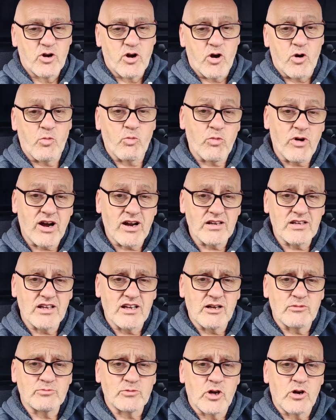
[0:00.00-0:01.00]
And while
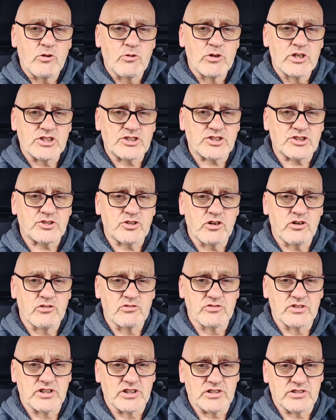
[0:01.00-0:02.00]
I'm no
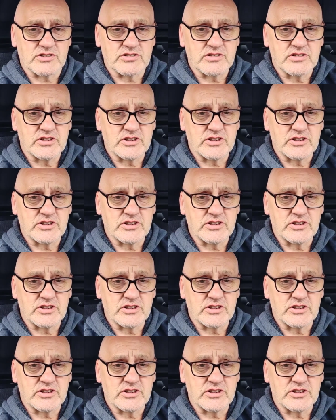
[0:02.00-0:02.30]
historian,